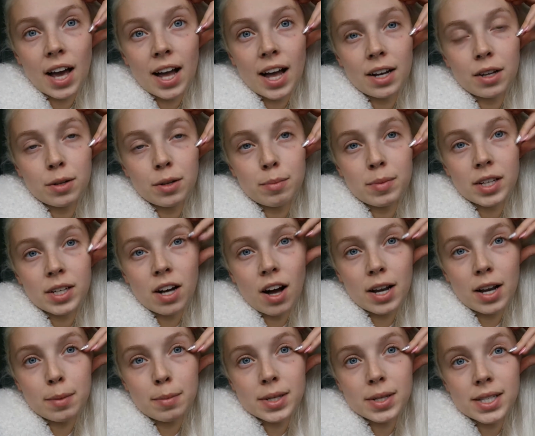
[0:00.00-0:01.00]
and then
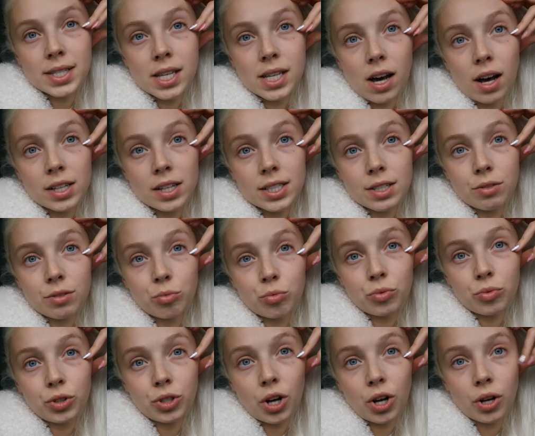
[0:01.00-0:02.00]
kind of missed the idea
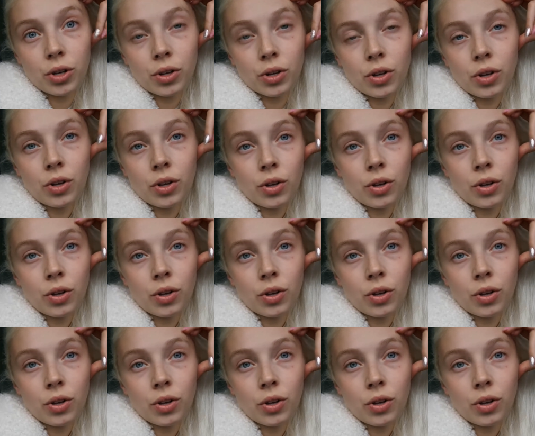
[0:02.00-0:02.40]
of, you know,